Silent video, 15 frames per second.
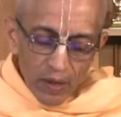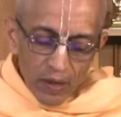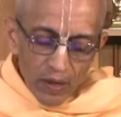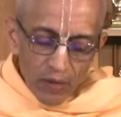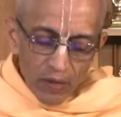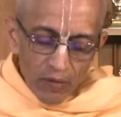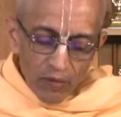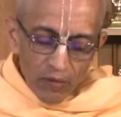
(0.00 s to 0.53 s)
uh,
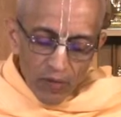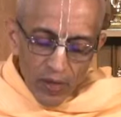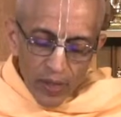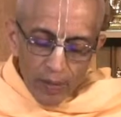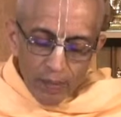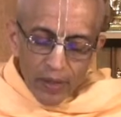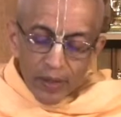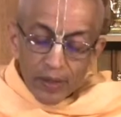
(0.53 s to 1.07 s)

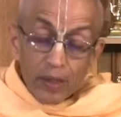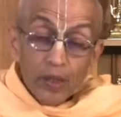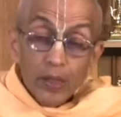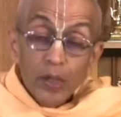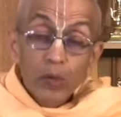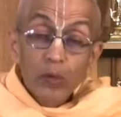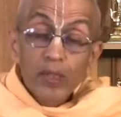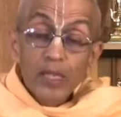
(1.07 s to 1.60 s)
fundamental
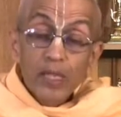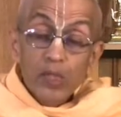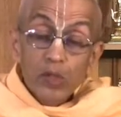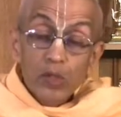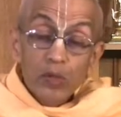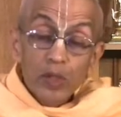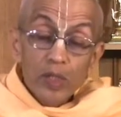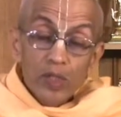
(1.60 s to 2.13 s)
duties
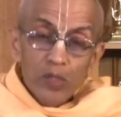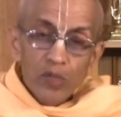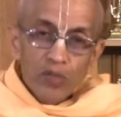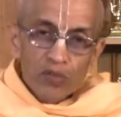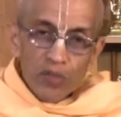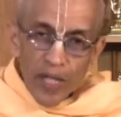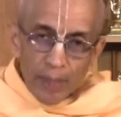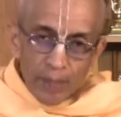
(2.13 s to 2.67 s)
towards your
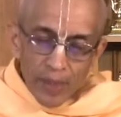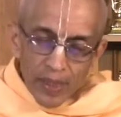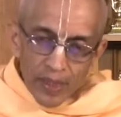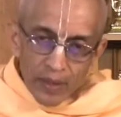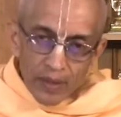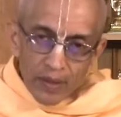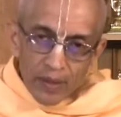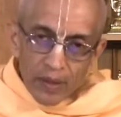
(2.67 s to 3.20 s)
family